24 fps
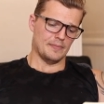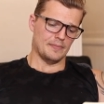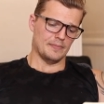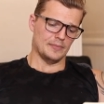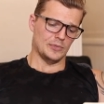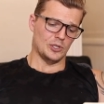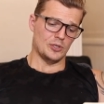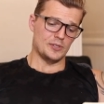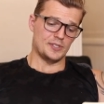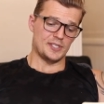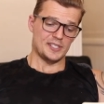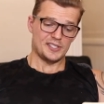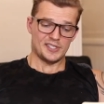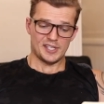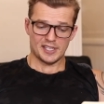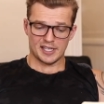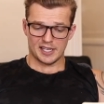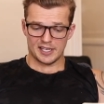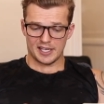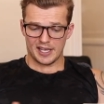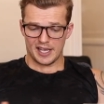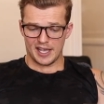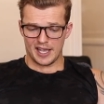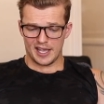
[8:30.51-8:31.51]
Lucy sick
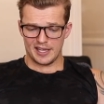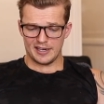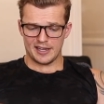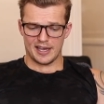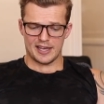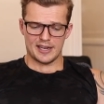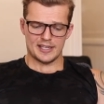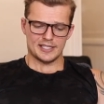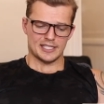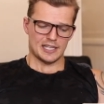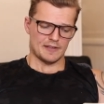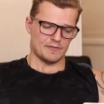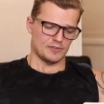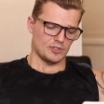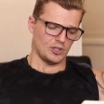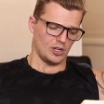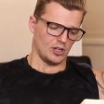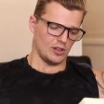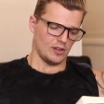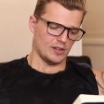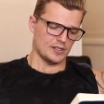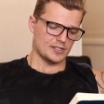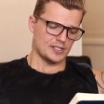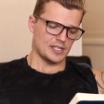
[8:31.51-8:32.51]
again,
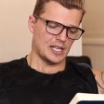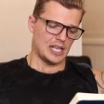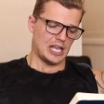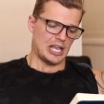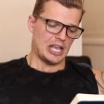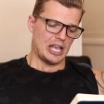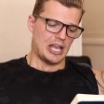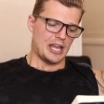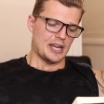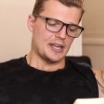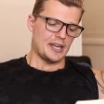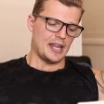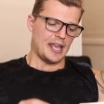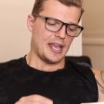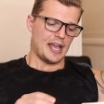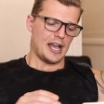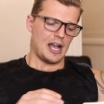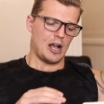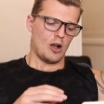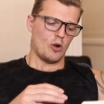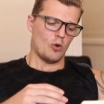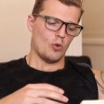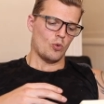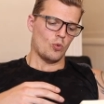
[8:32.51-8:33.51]
$87.
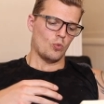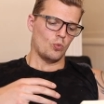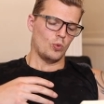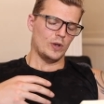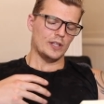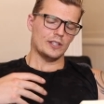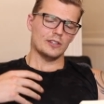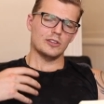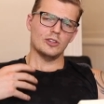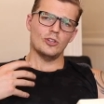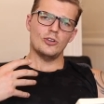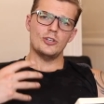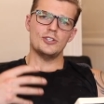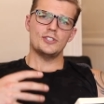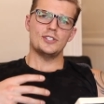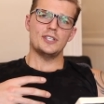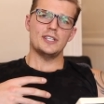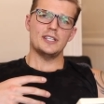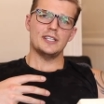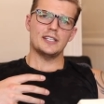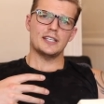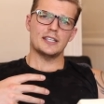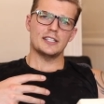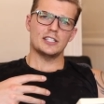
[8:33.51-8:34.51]
Now, with
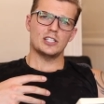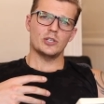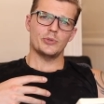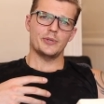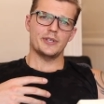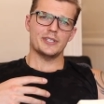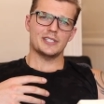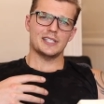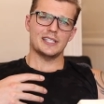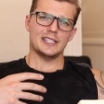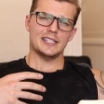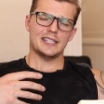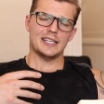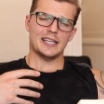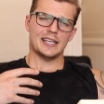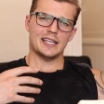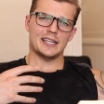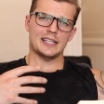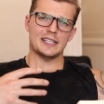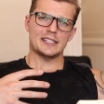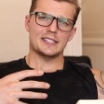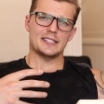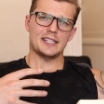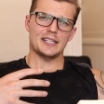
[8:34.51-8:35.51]
Lucy continuously
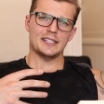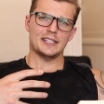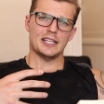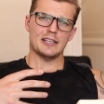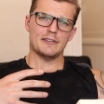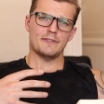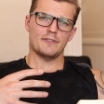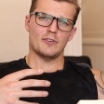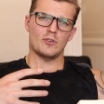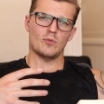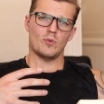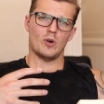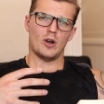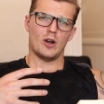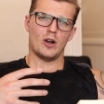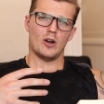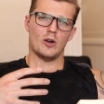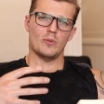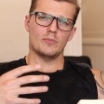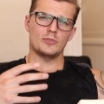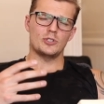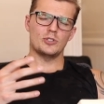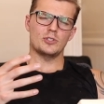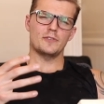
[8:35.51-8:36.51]
getting sick there for a
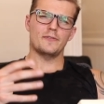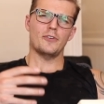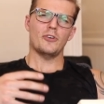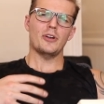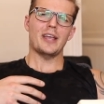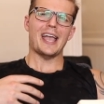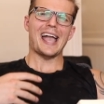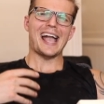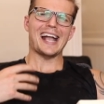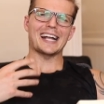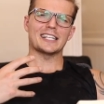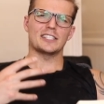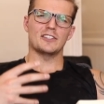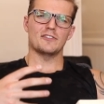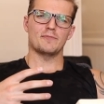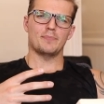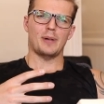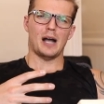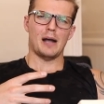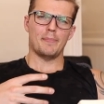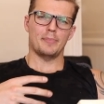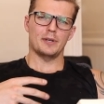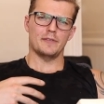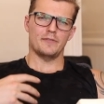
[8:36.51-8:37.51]
while, she was a very active
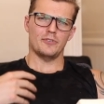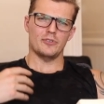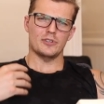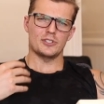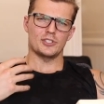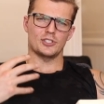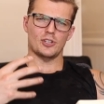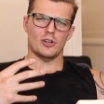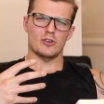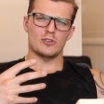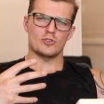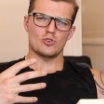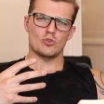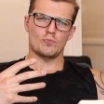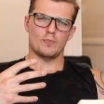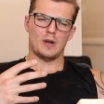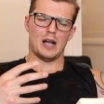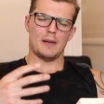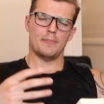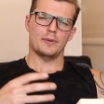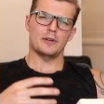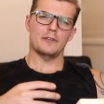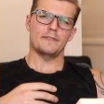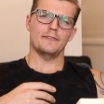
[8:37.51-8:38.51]
pup and a very social
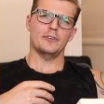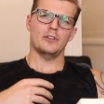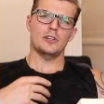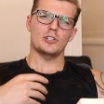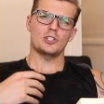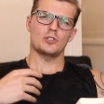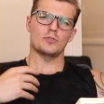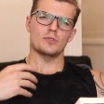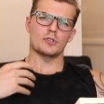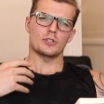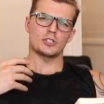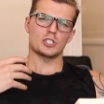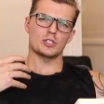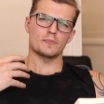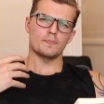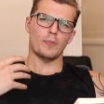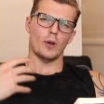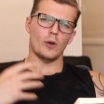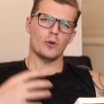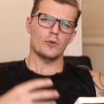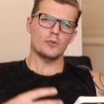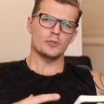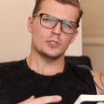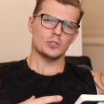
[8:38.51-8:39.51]
pup, and I feel like she was
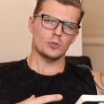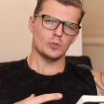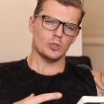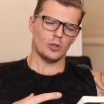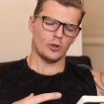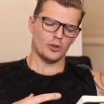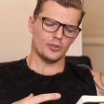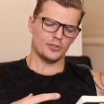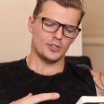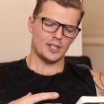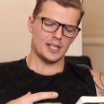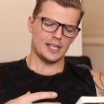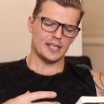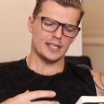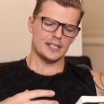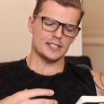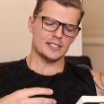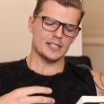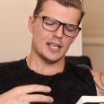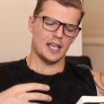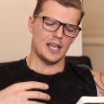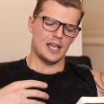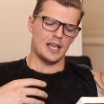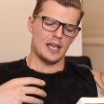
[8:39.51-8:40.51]
exposed to a lot of
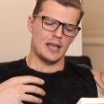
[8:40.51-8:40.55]
things,